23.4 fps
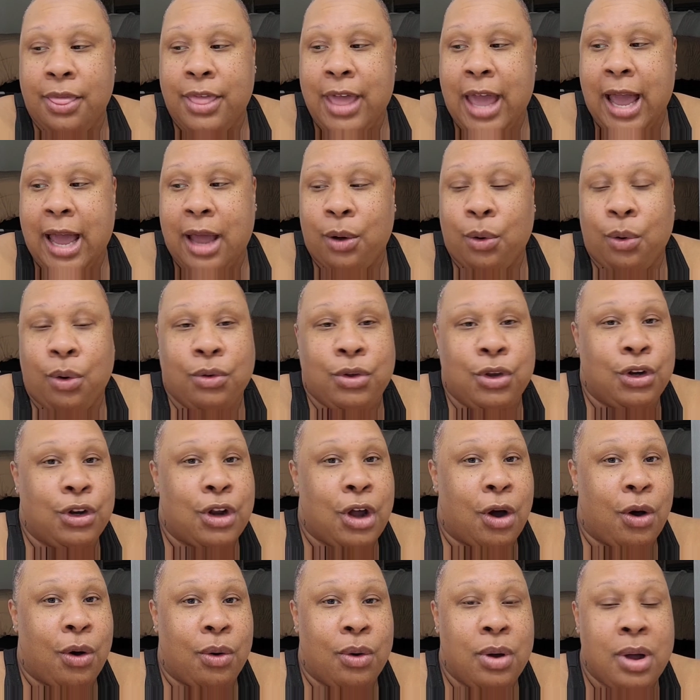that, you
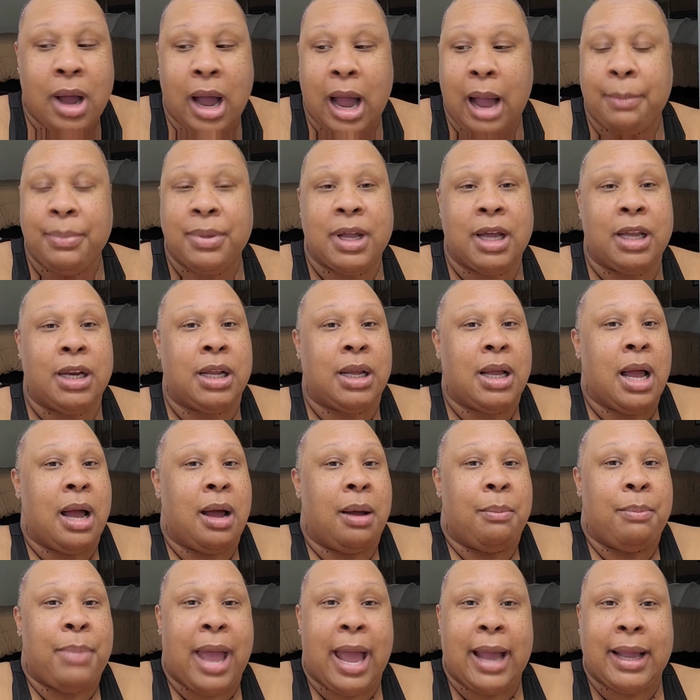know, I'm going to
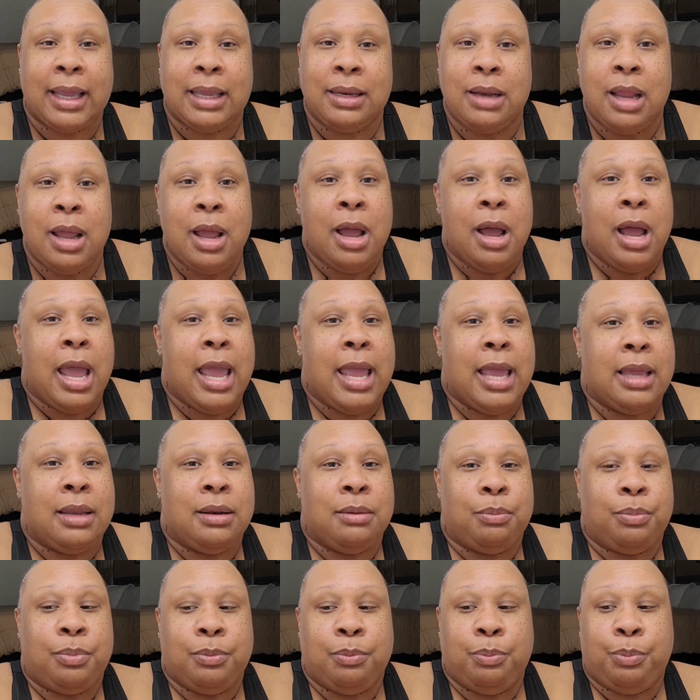come back
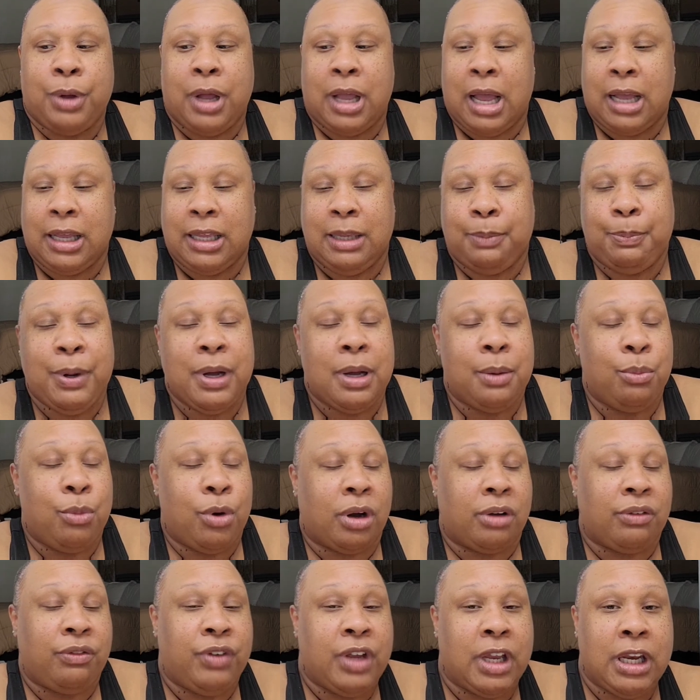and put
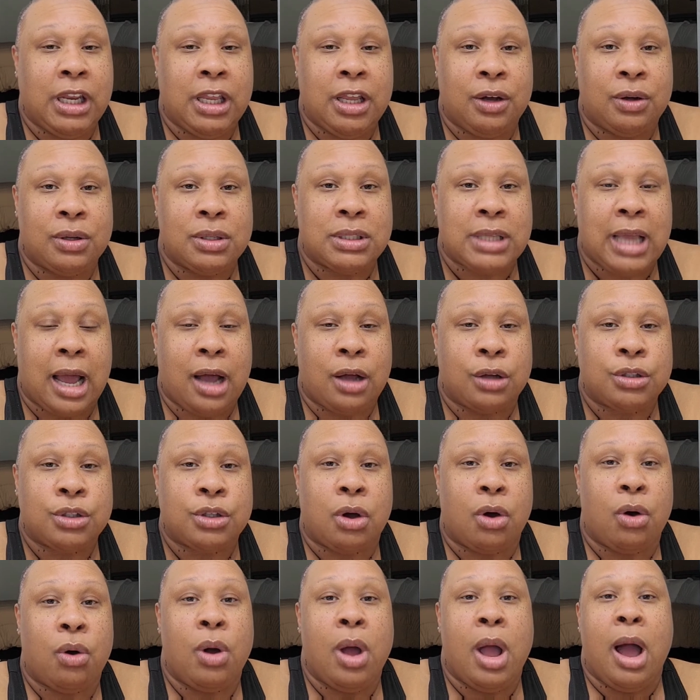more videos out.
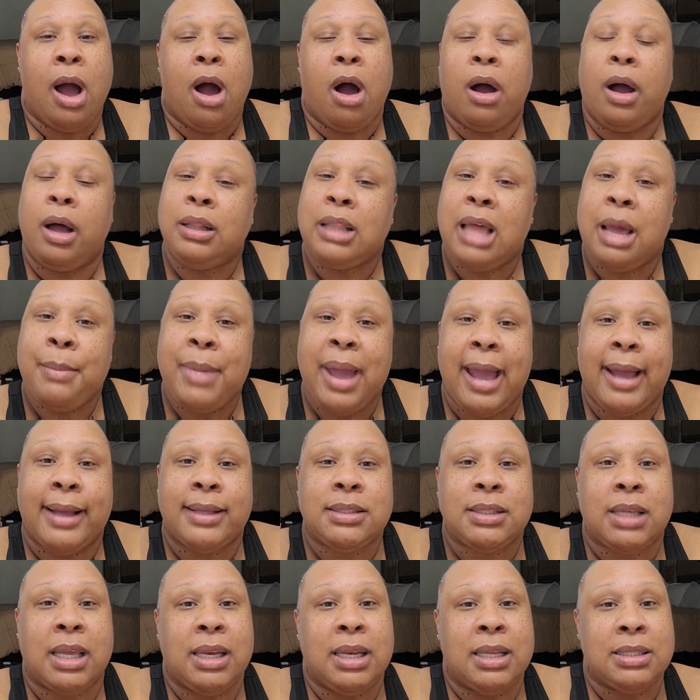So all I'm
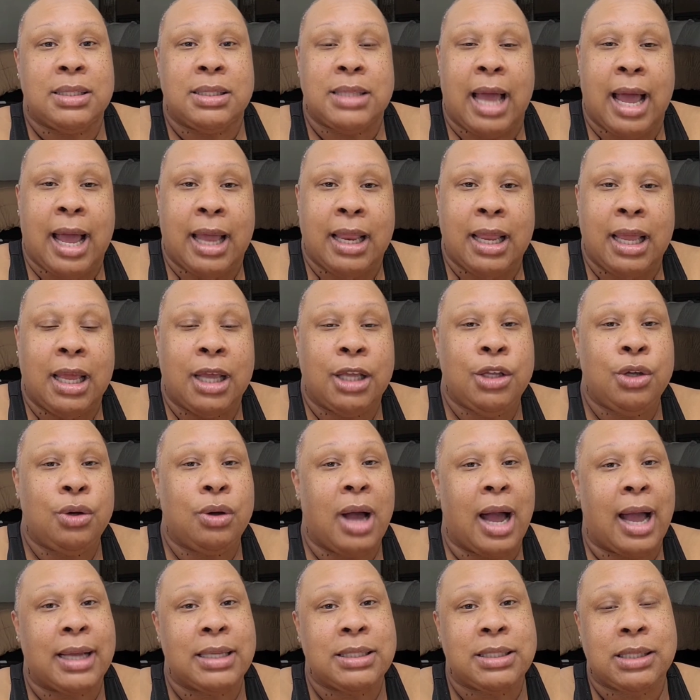asking is that you
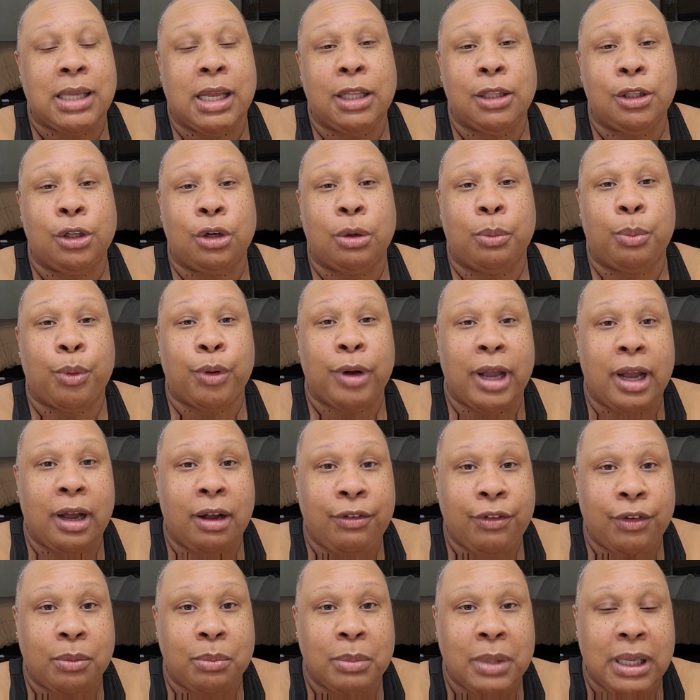guys say a little prayer
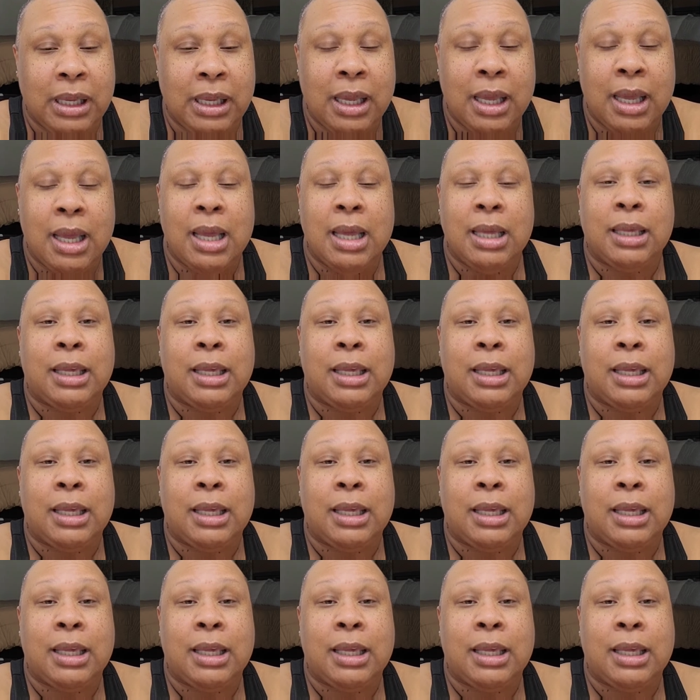for me.